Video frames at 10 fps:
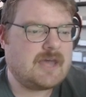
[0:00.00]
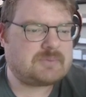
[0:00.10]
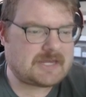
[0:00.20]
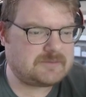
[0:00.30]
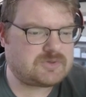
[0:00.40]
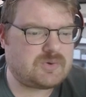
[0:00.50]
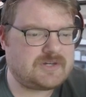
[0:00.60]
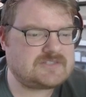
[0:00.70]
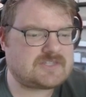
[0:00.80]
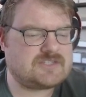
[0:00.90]
Platinum
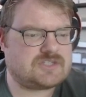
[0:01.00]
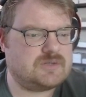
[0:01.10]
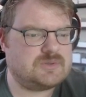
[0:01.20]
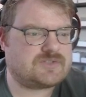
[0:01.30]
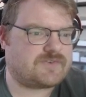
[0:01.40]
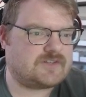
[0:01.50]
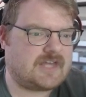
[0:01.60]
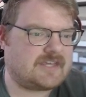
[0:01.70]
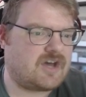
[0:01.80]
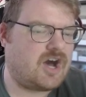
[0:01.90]
coins is used for
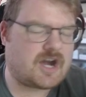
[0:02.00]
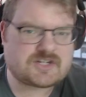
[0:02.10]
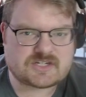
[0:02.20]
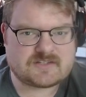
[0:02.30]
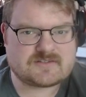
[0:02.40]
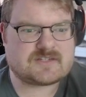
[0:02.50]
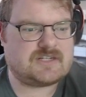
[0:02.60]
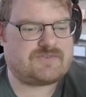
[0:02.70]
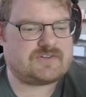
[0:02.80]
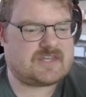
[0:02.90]
like auctions and
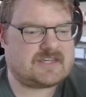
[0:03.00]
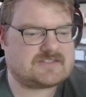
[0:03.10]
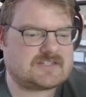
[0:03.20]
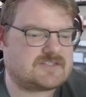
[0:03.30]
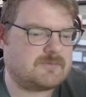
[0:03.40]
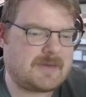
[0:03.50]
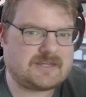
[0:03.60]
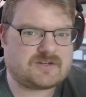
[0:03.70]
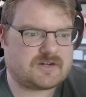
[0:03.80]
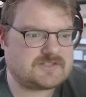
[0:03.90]
different things. That's the
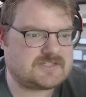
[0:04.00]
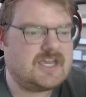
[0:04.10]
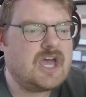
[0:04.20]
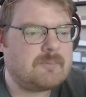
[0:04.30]
main currency.